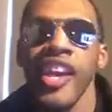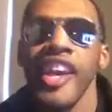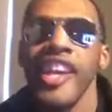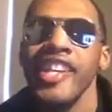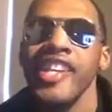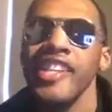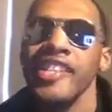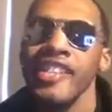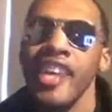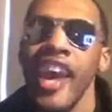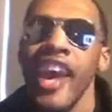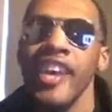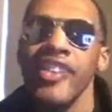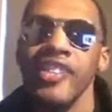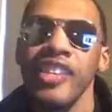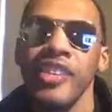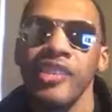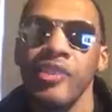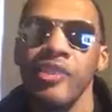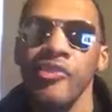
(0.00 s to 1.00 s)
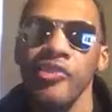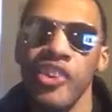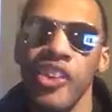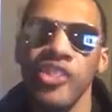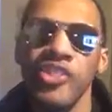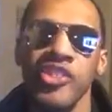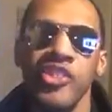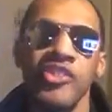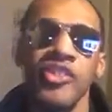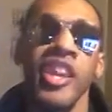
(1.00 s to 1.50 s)
in the tag team
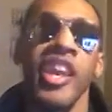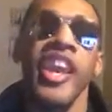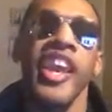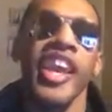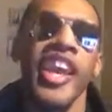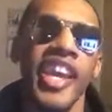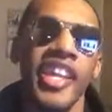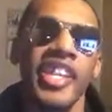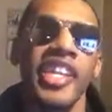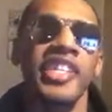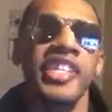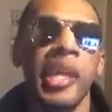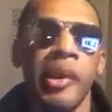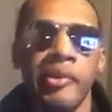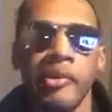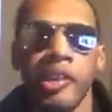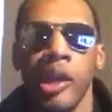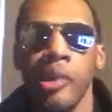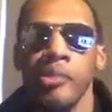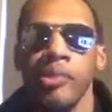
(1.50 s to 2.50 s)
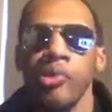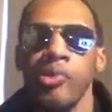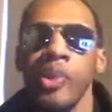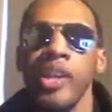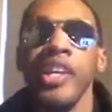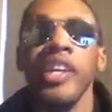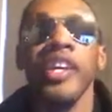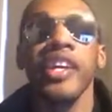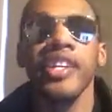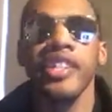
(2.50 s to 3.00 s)
divisions in the
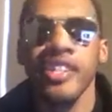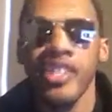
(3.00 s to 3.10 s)
WWE.